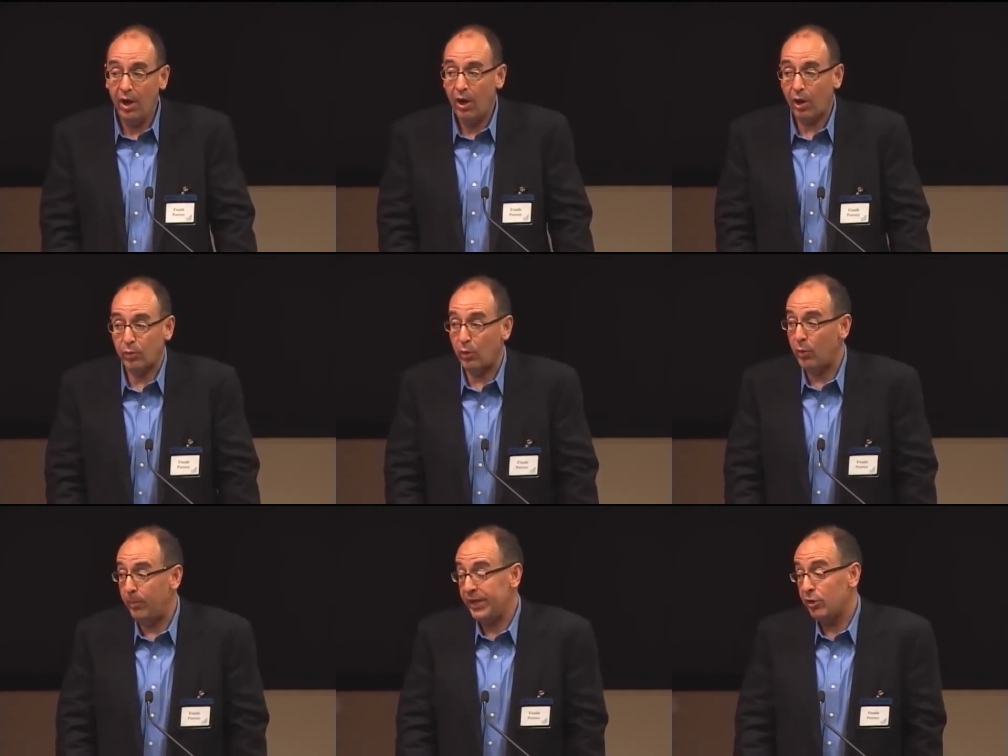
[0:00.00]
our role
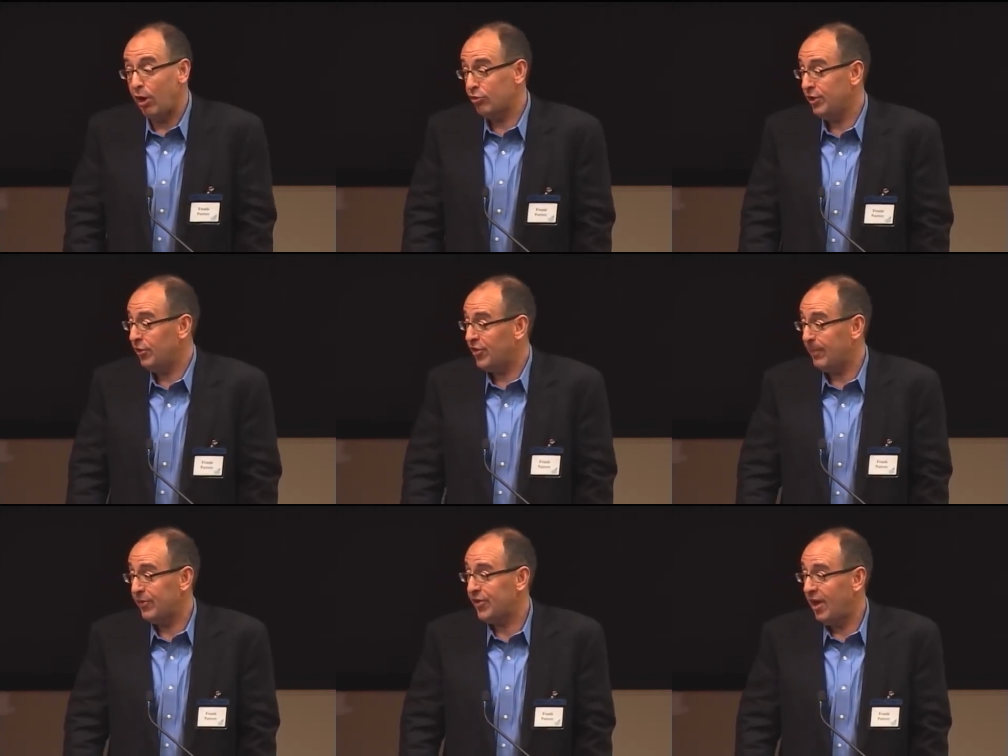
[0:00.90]
will be largely to
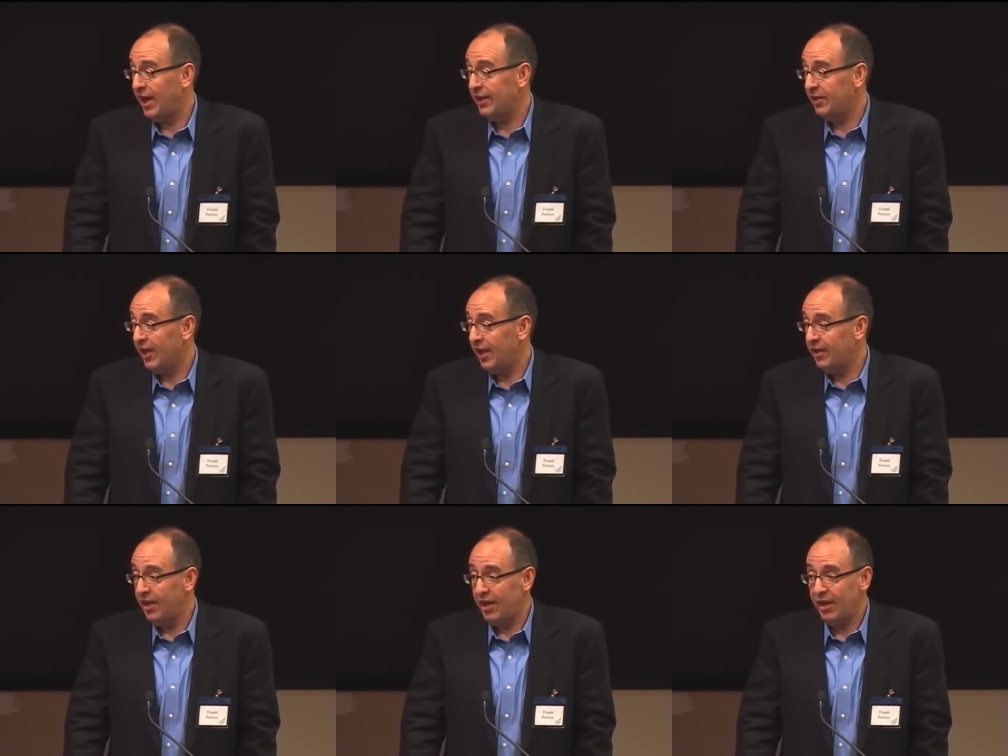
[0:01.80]
step aside and let,
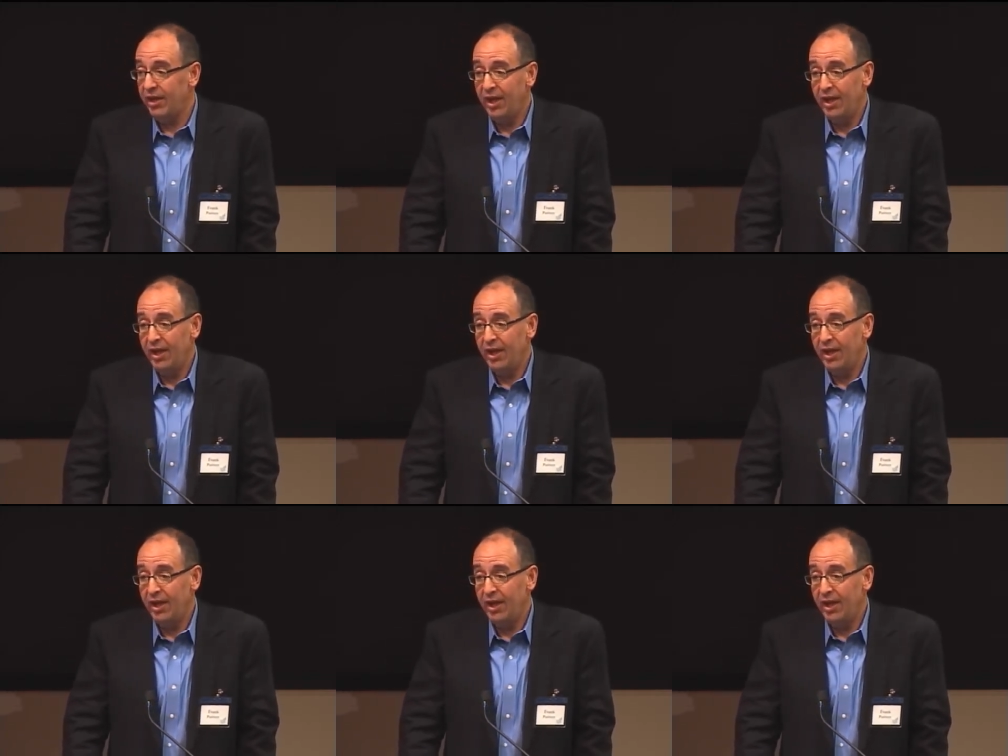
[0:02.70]
uh,